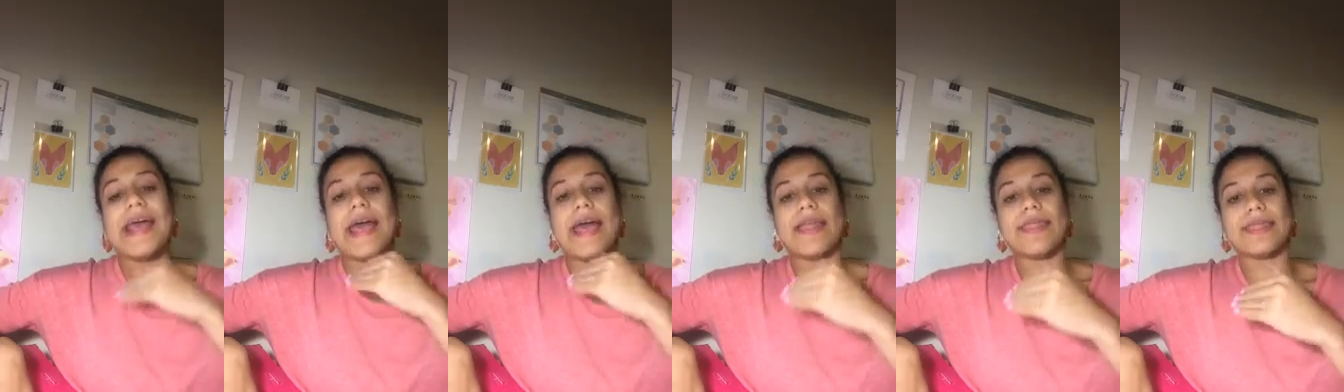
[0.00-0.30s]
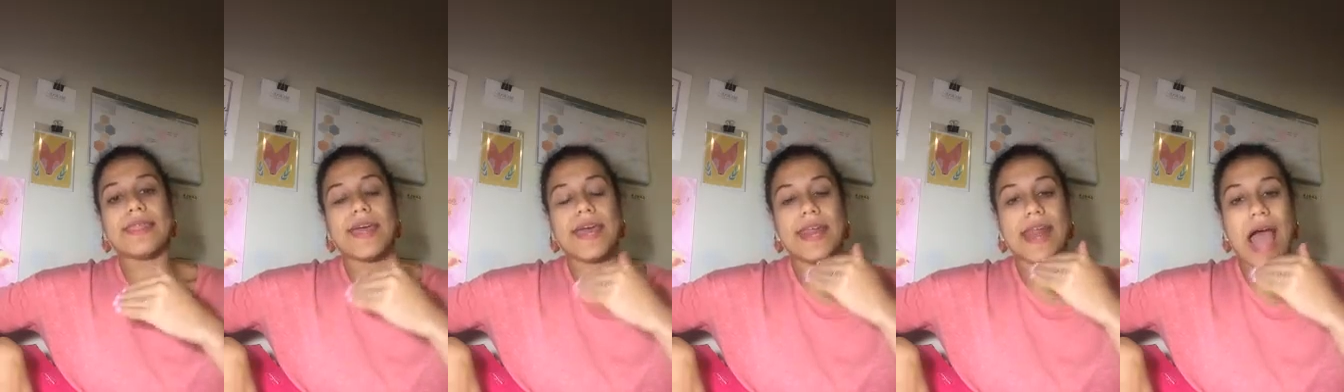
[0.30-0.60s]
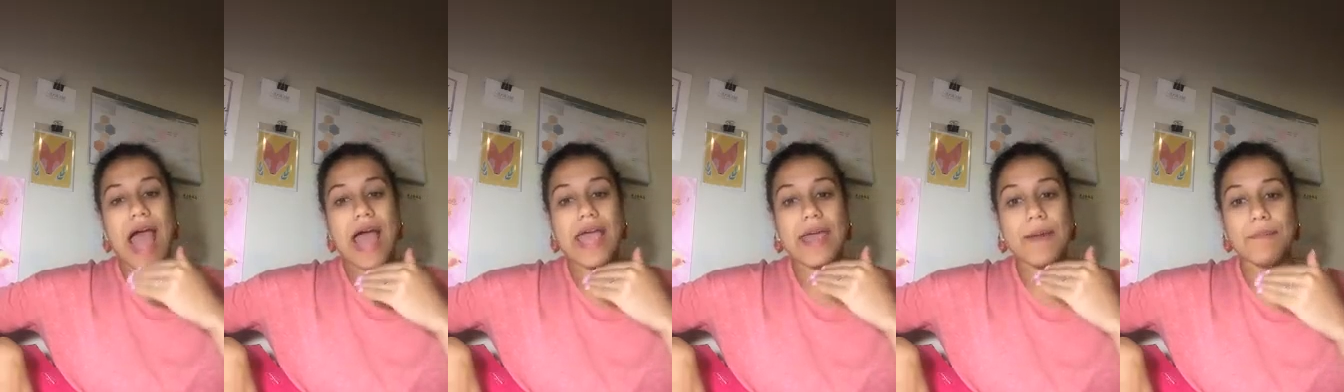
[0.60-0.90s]
and then
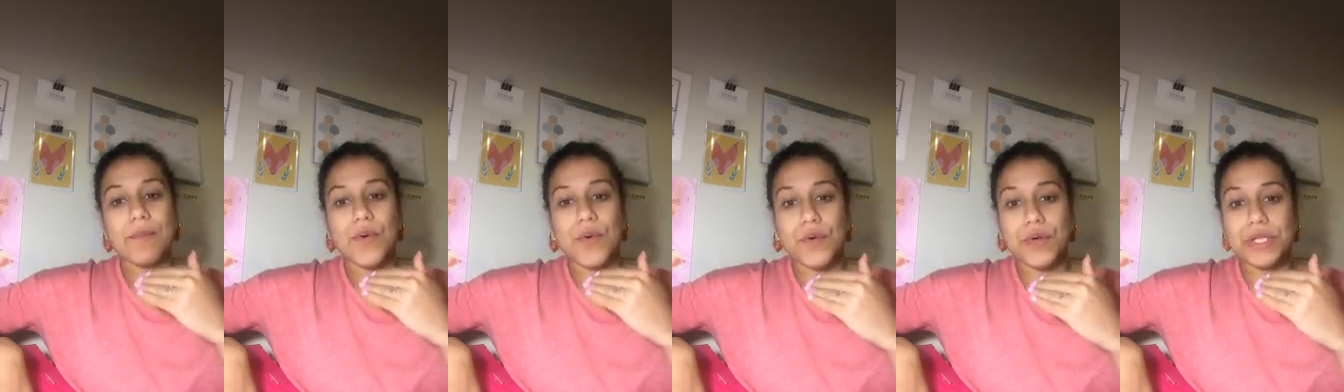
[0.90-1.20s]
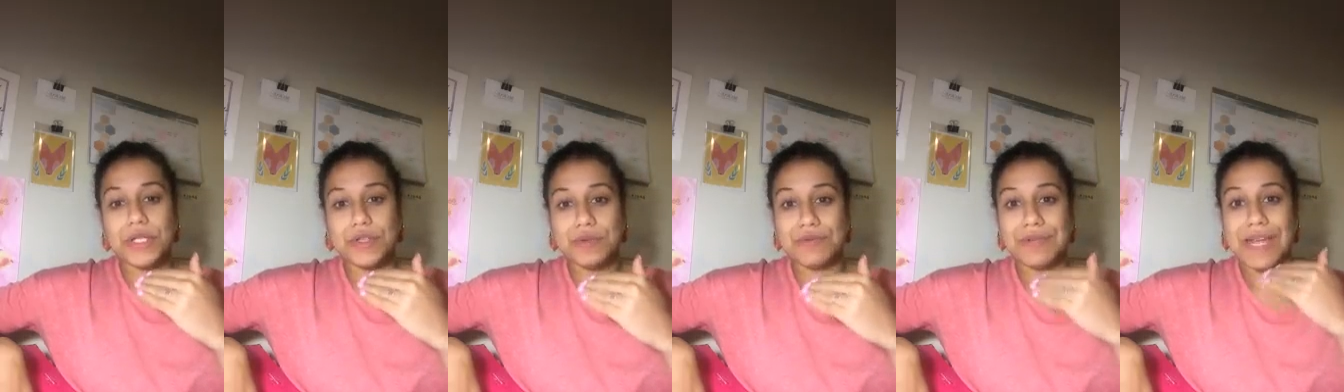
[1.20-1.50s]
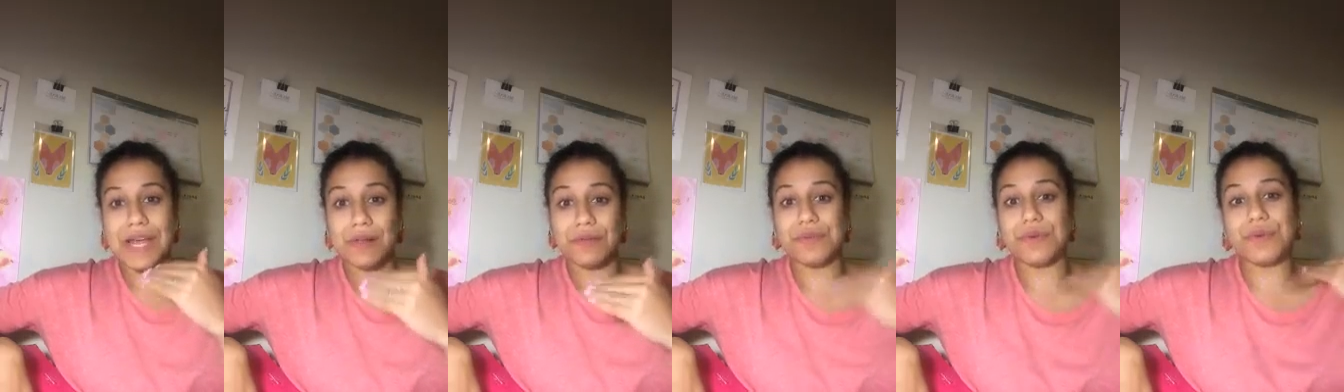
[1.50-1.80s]
I am going to tell